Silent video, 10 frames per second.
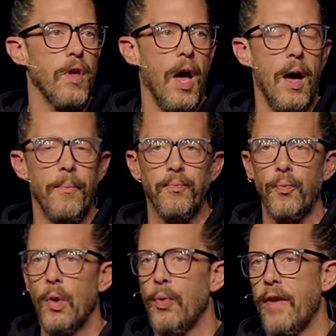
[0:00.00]

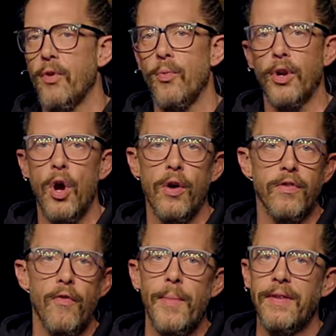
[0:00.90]
whatever you want to call
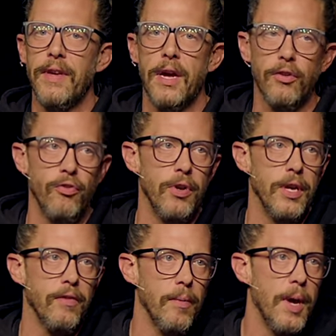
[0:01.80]
yourself, Messianic
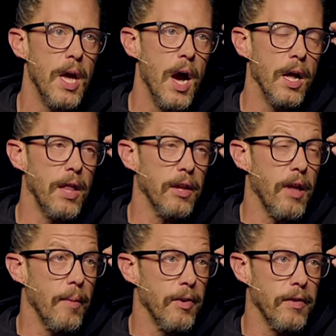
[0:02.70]
Judaism, a lot of
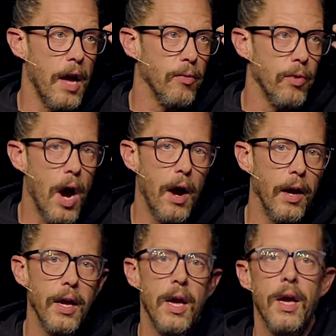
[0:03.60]
times it's
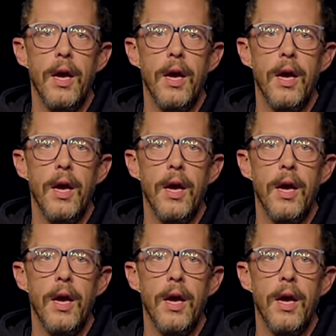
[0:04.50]
Adonai.